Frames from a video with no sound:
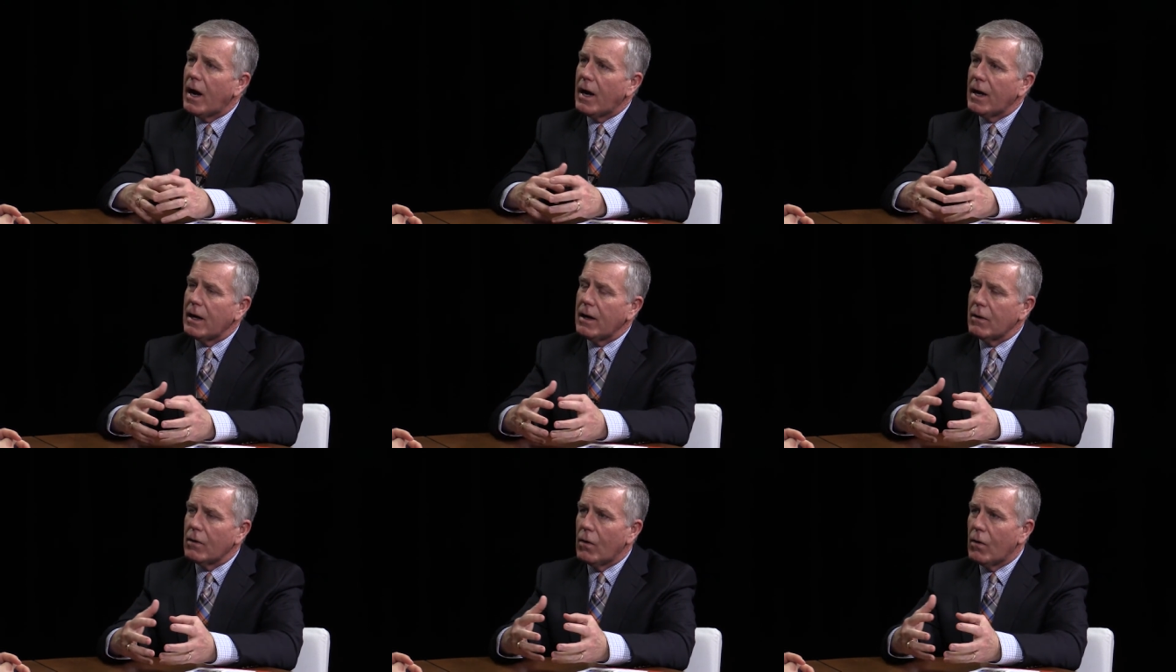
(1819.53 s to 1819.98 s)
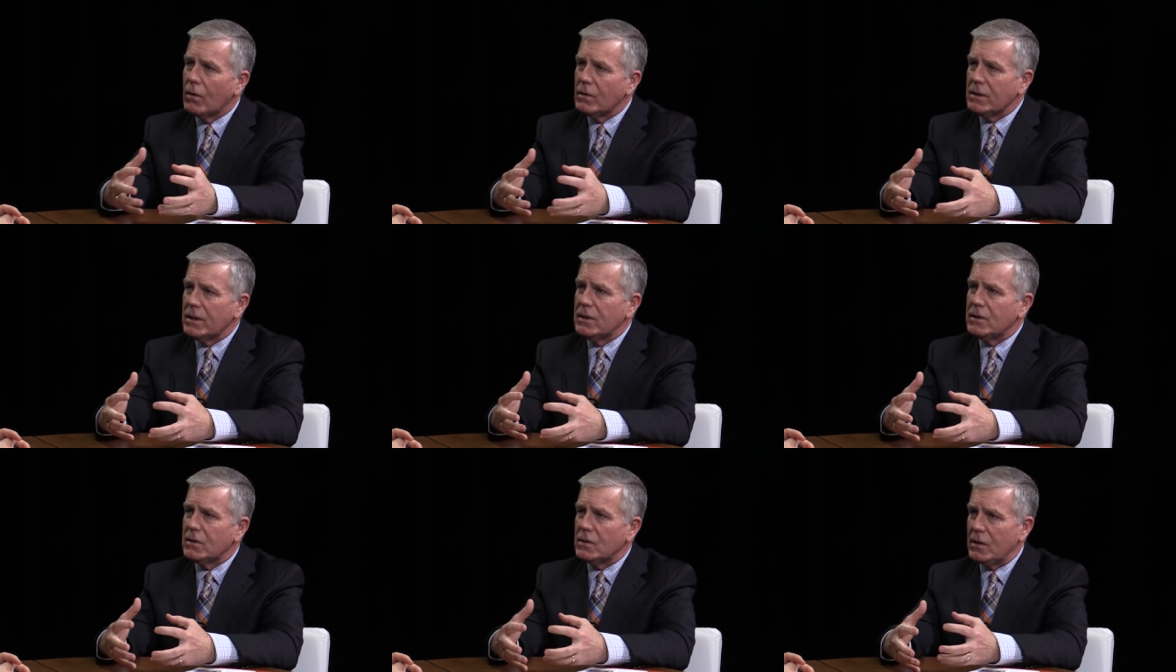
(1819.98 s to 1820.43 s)
I can
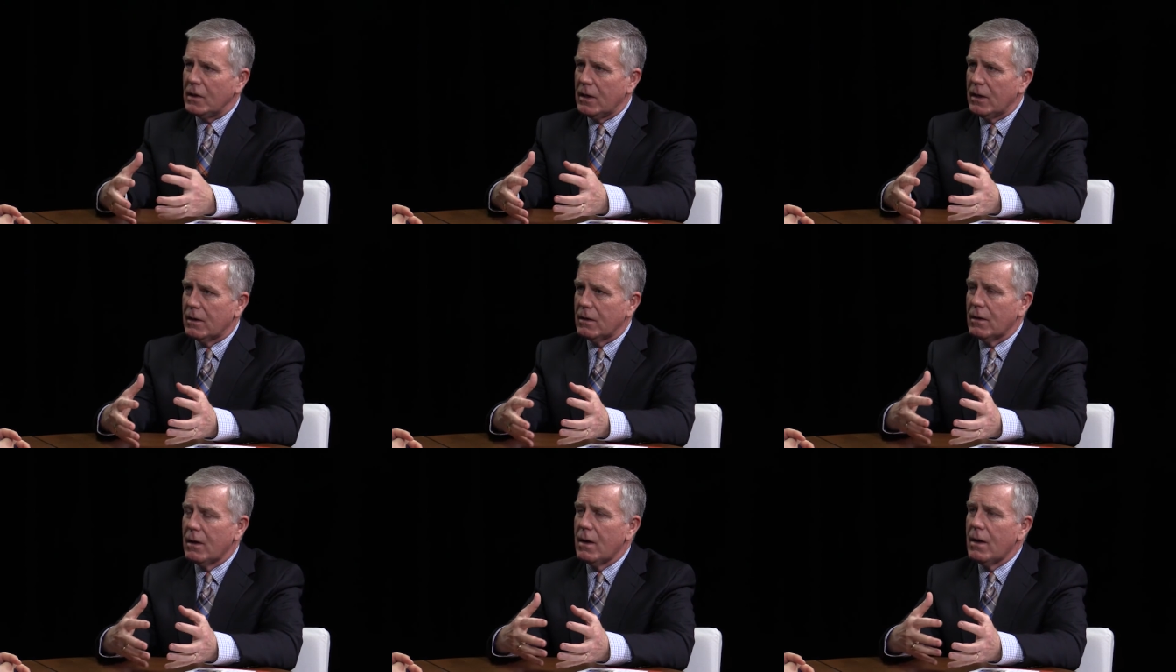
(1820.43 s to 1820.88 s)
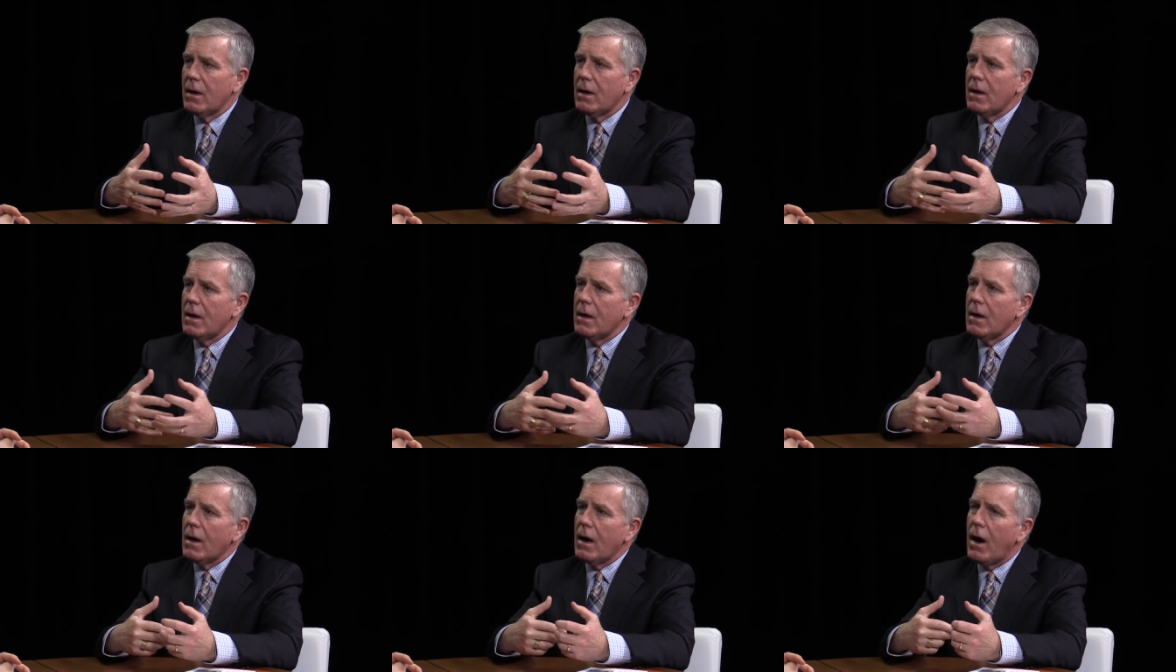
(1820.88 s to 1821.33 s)
only see it
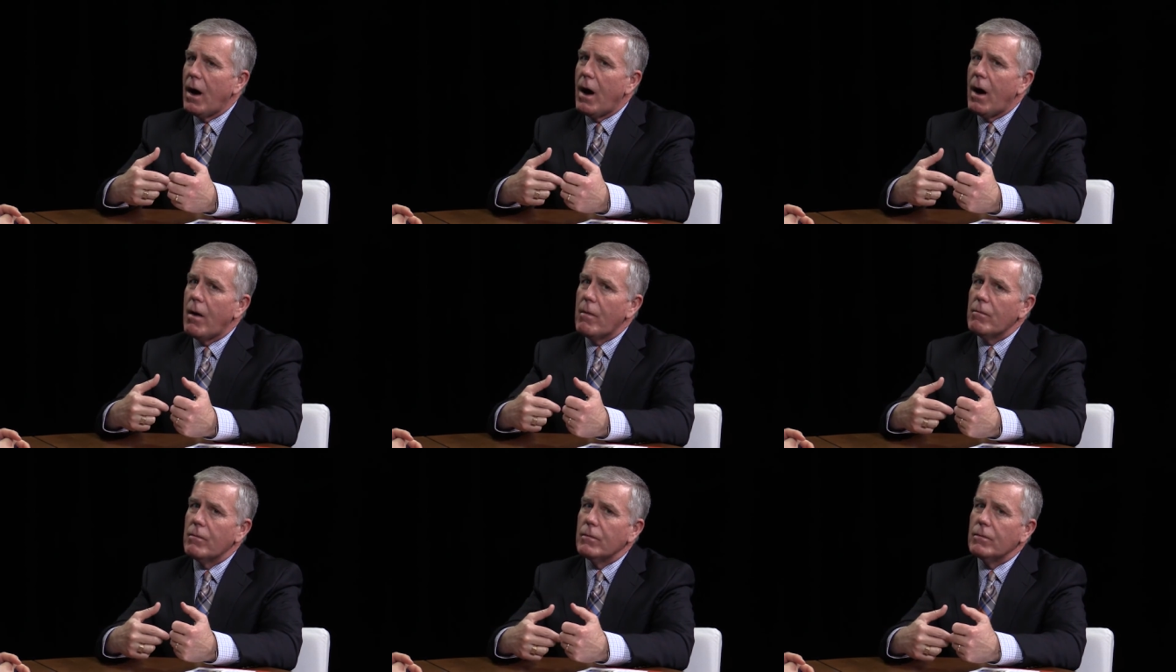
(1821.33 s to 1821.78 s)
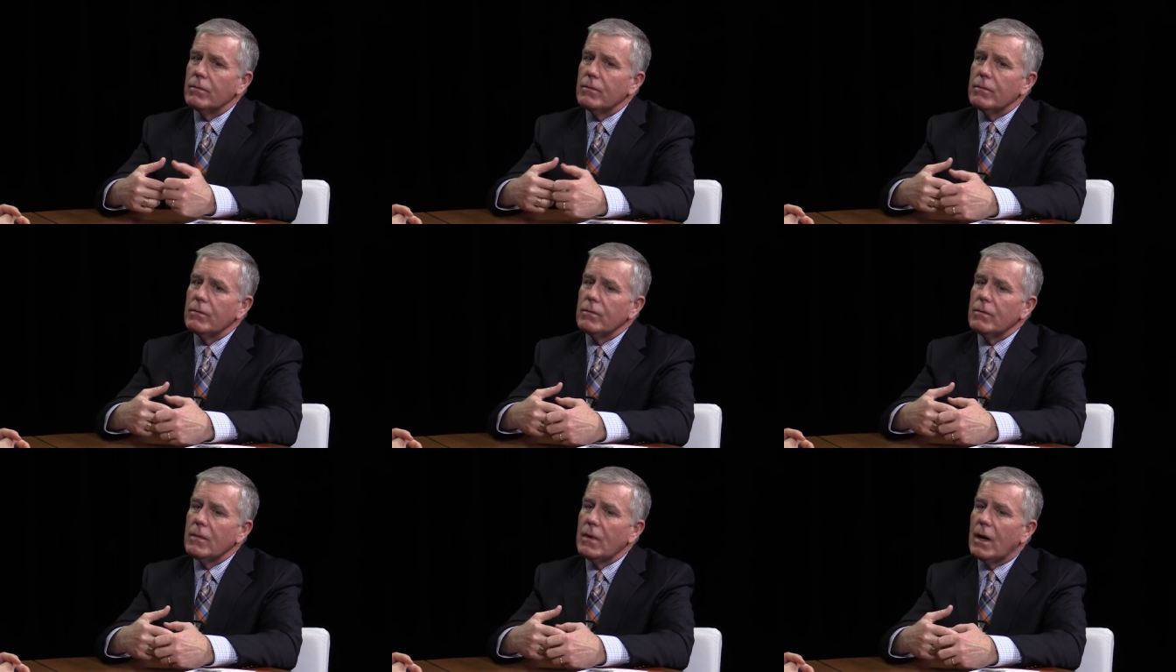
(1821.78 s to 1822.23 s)
um,
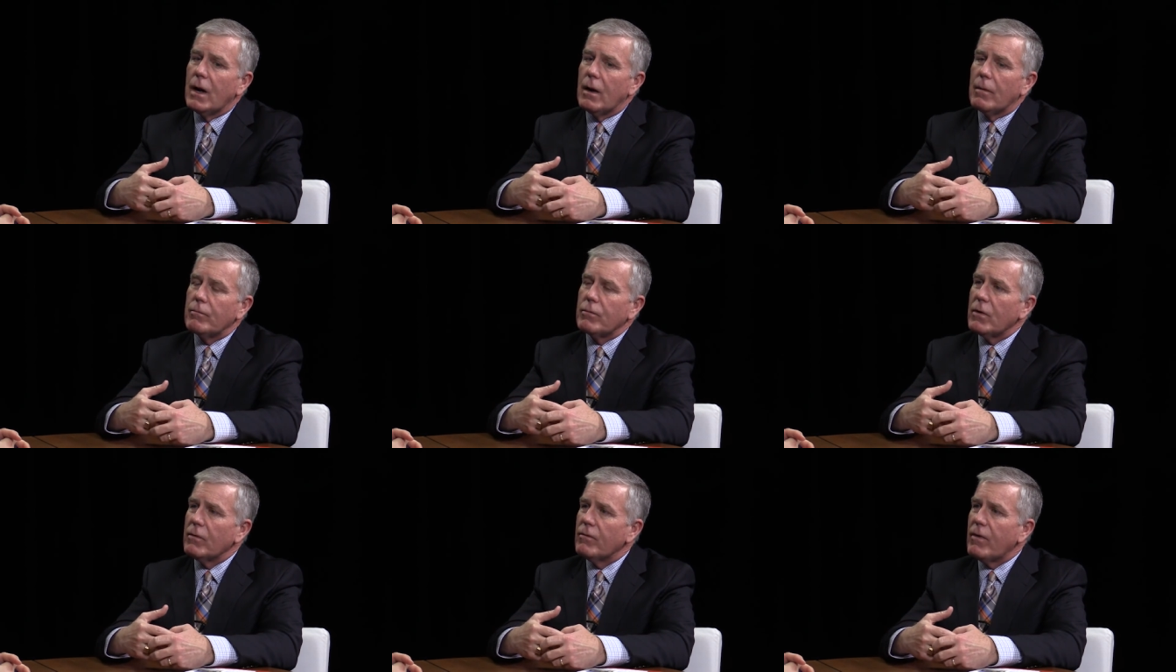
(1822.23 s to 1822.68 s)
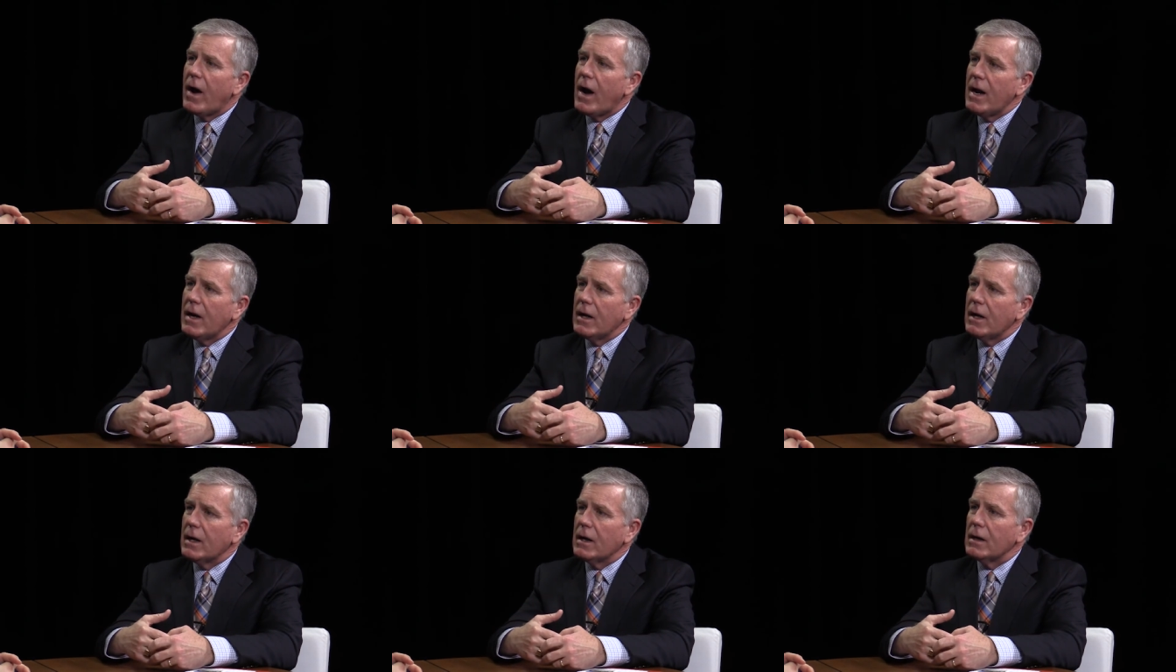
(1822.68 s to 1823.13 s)
uh,
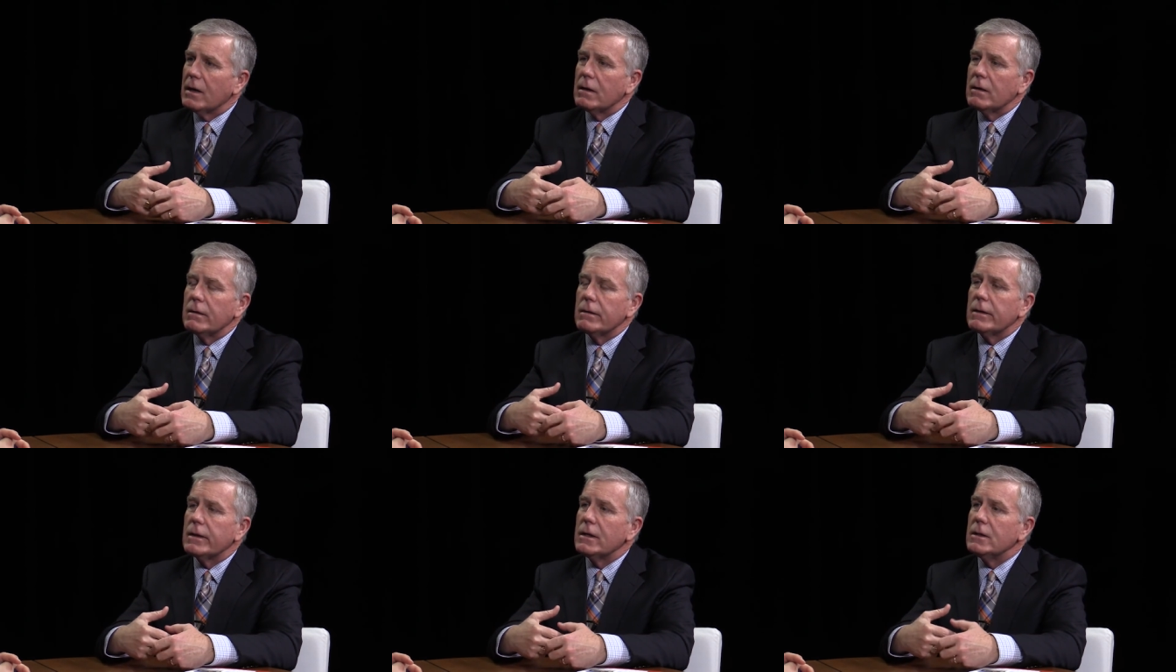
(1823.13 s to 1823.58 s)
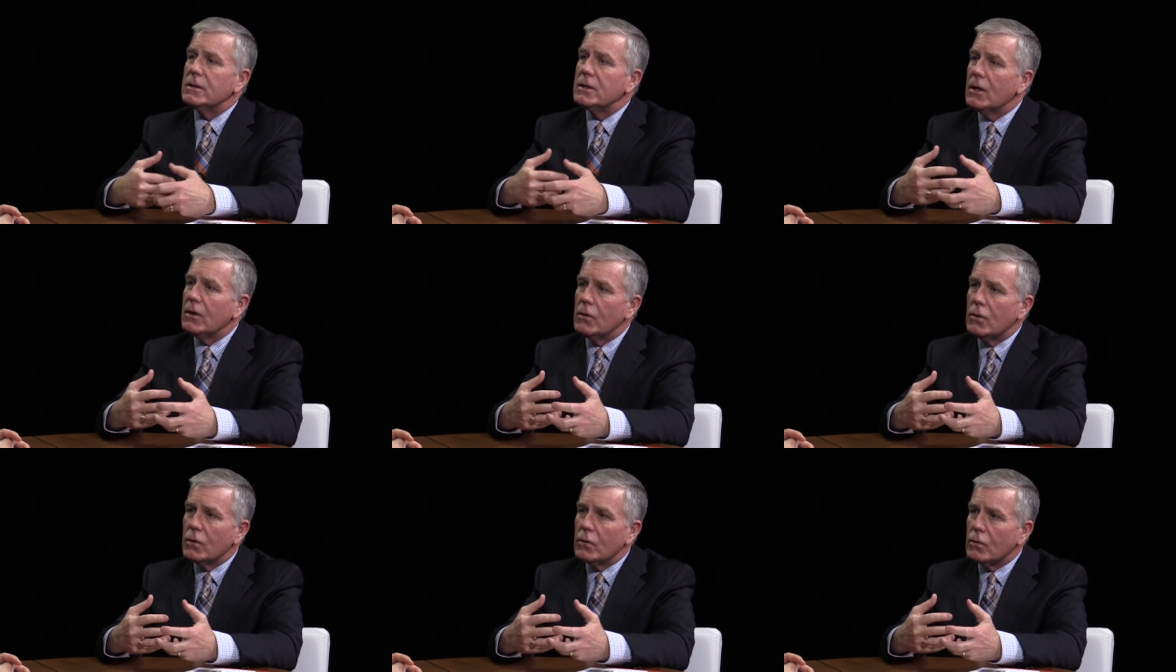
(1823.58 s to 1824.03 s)
providing
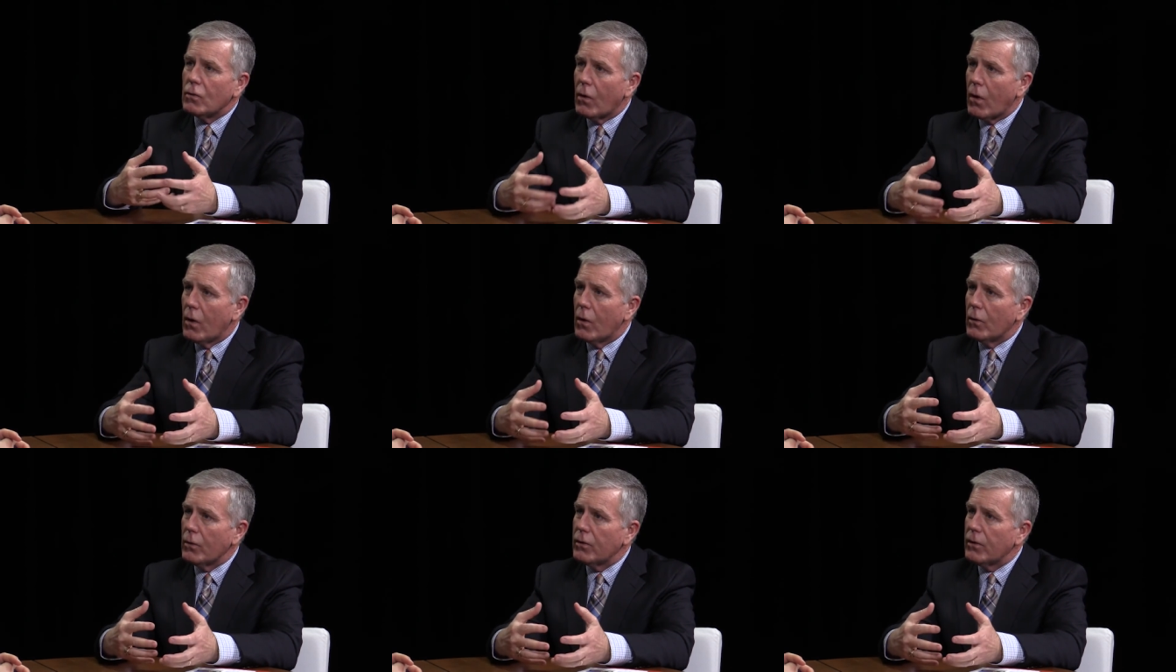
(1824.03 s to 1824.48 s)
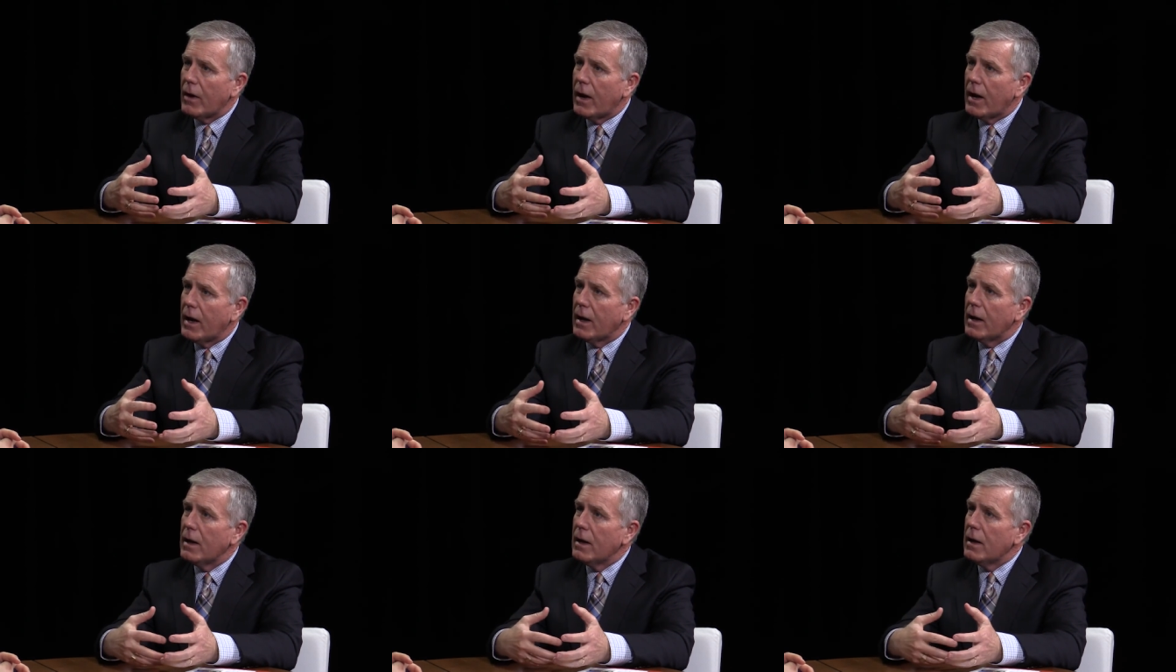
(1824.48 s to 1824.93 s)
continued growth. I